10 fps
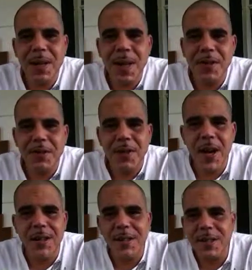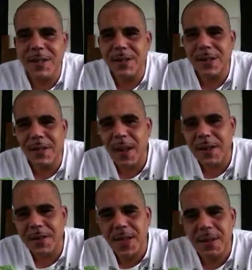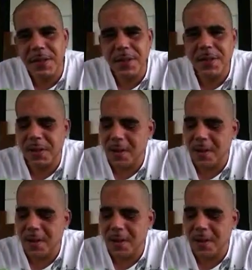life strategies and life sessions.